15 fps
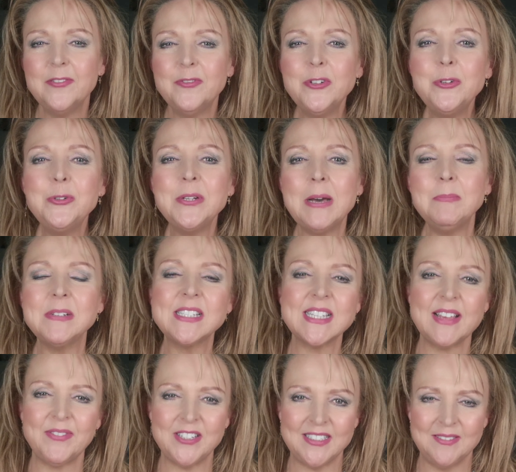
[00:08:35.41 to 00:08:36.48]
Rule number
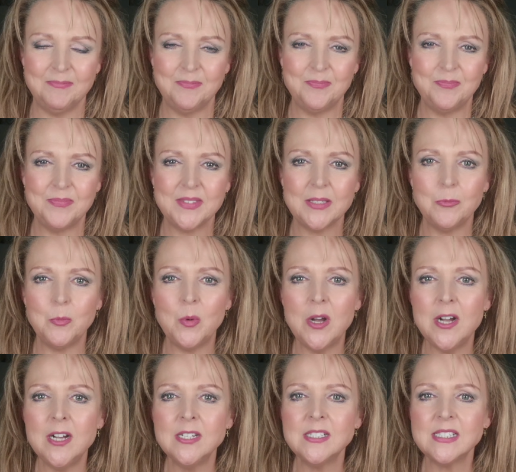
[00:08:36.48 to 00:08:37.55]
seven.
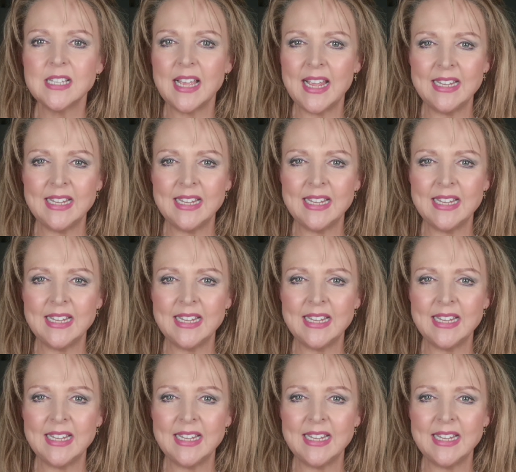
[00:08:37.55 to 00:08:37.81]
Words